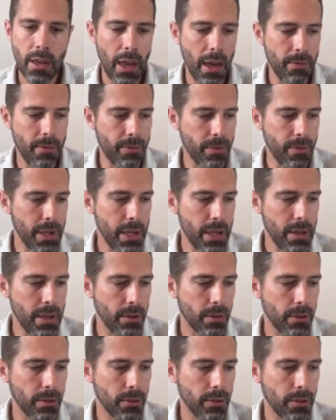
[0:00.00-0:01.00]
every
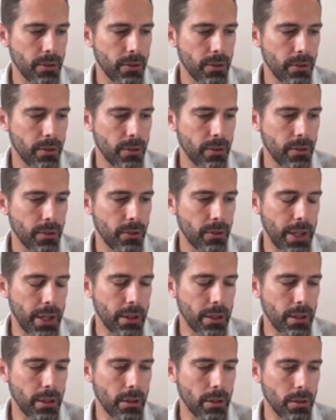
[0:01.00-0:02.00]

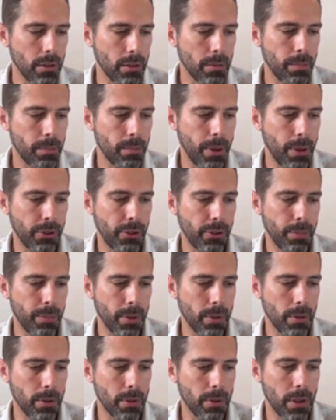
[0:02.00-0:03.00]
single
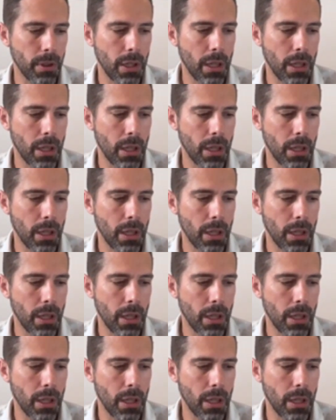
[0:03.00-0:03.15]
possible